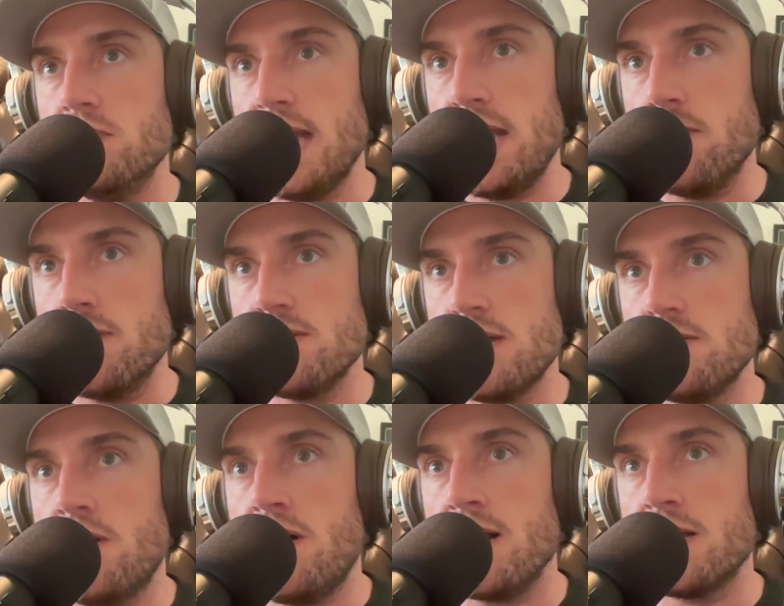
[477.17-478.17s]
later as I
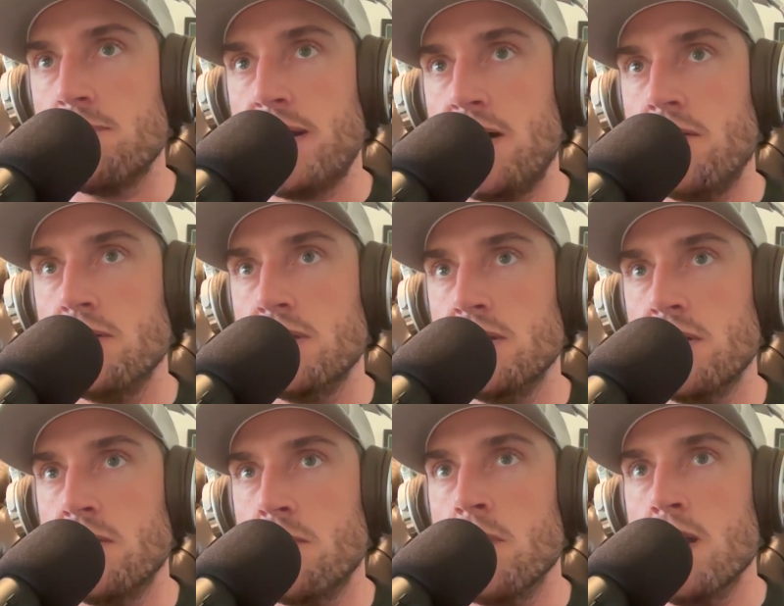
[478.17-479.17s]
talk about
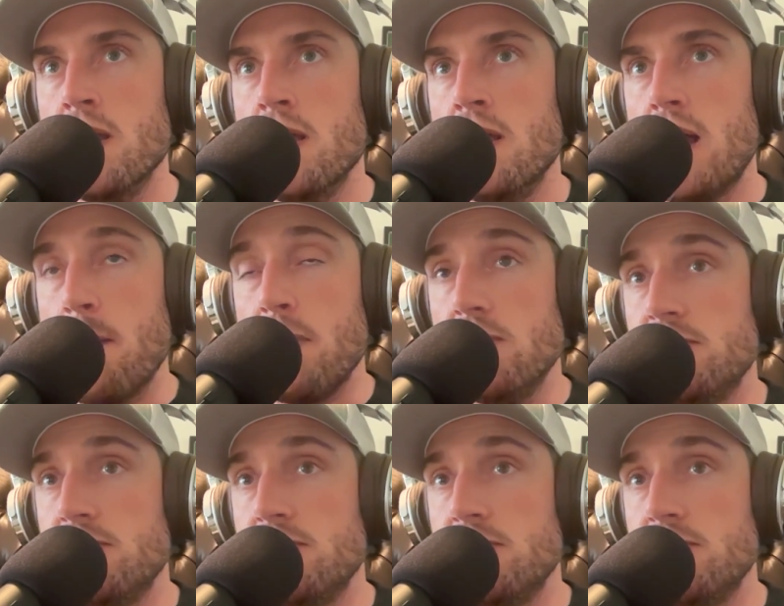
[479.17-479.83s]
I mean,